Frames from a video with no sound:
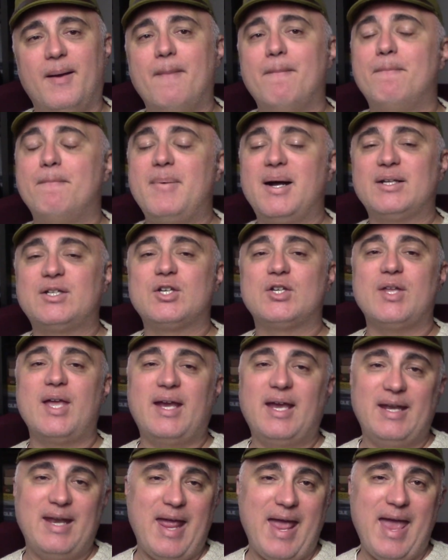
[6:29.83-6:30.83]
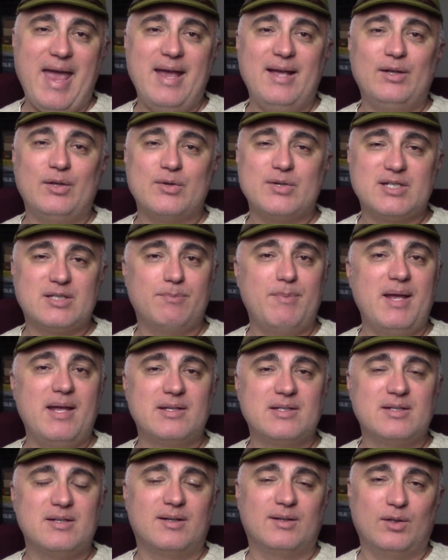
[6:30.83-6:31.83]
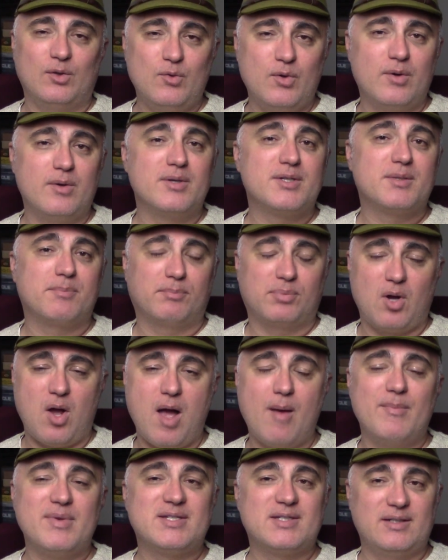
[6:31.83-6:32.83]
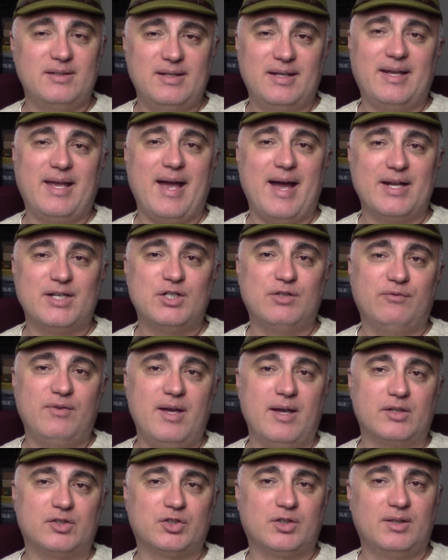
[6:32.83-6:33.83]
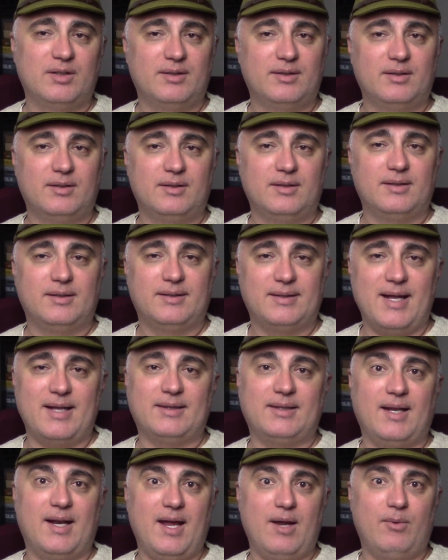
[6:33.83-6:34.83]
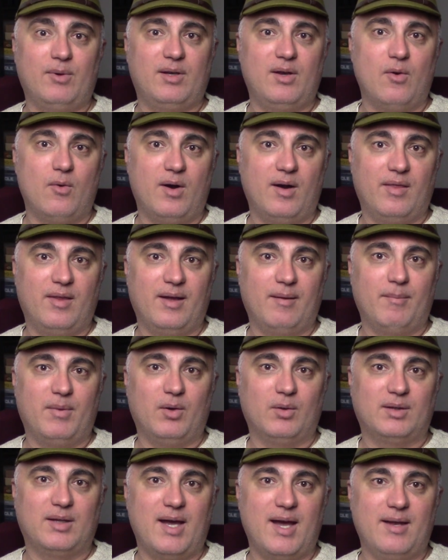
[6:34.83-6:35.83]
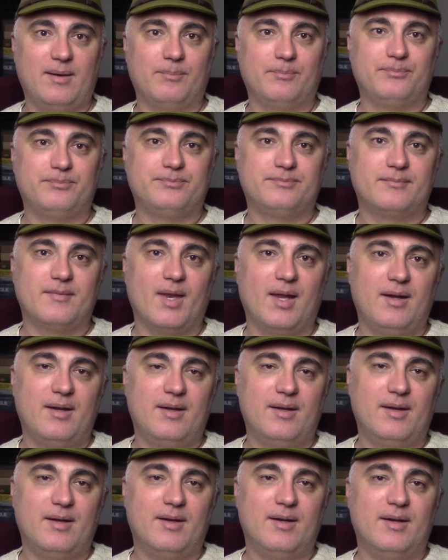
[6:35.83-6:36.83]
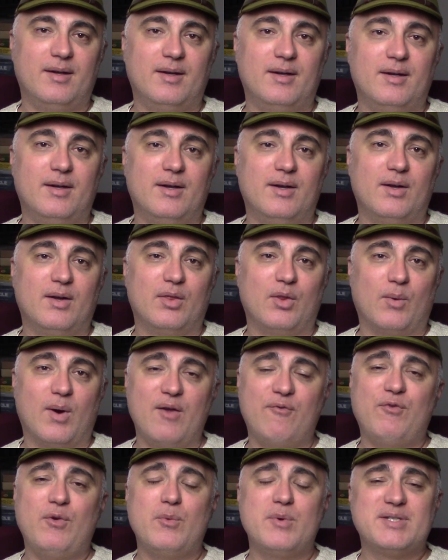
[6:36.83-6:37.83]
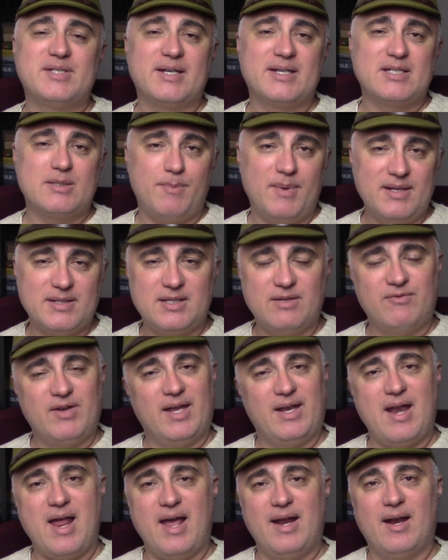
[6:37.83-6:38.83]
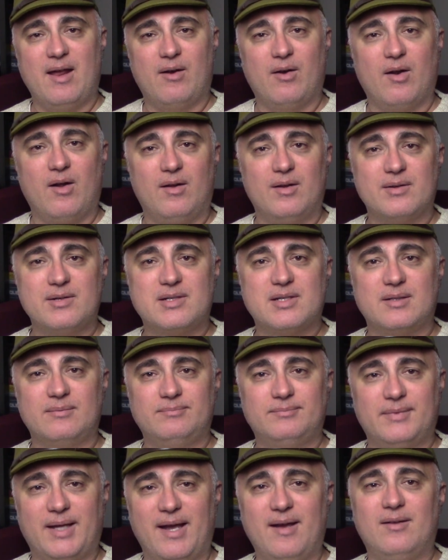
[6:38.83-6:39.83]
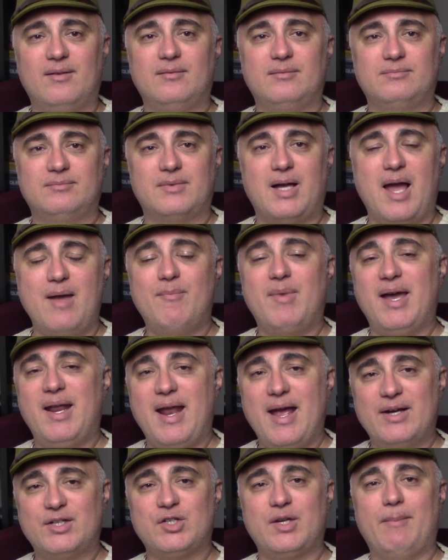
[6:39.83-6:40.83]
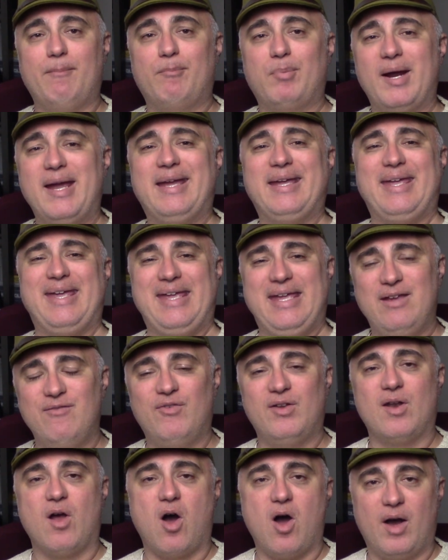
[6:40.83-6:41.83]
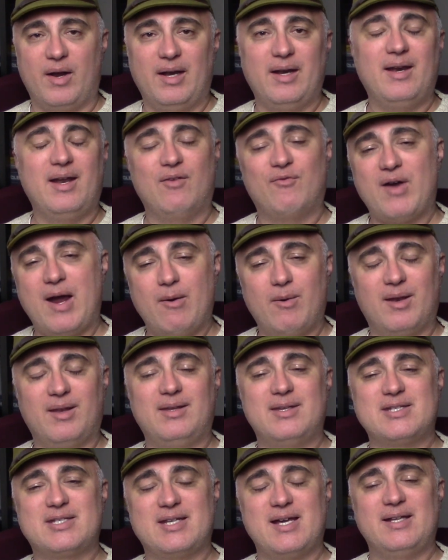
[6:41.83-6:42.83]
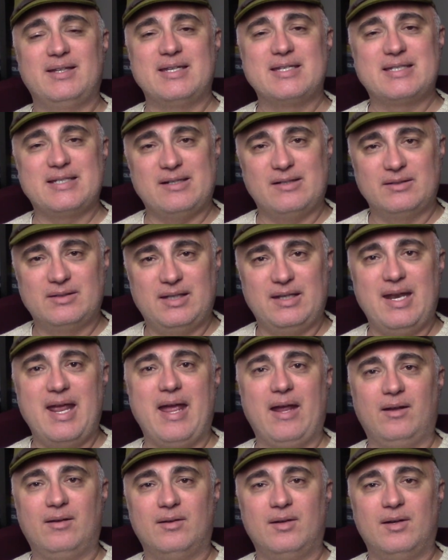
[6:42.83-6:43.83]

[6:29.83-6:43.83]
Much like an angler spends on lures promising to catch fish. Not that I would know anything about that. The rifle was expensive at $900. Hell, I might actually break even on it if I were to decide to sell it today.